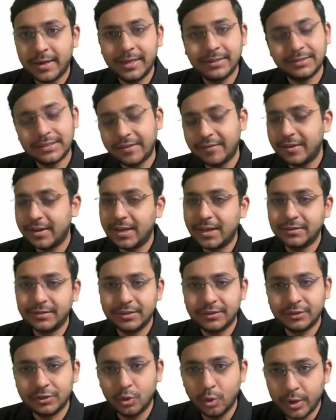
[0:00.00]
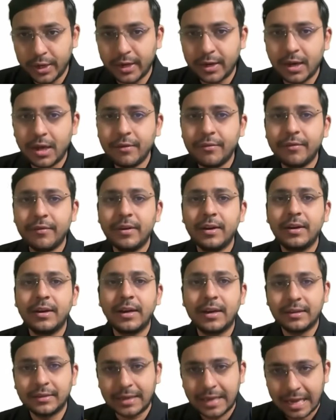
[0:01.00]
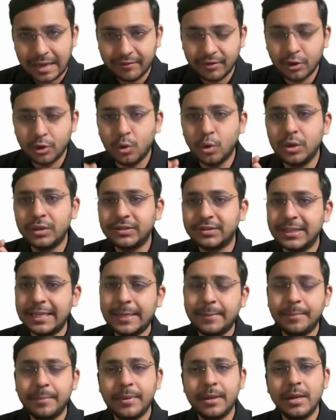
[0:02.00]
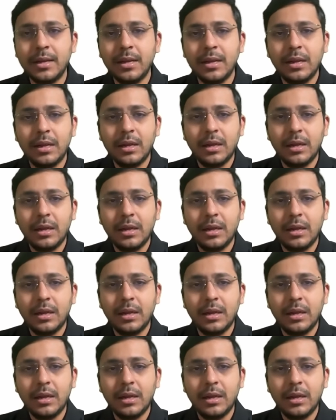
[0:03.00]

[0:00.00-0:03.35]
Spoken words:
If 7 hours is good enough, have a good sleep.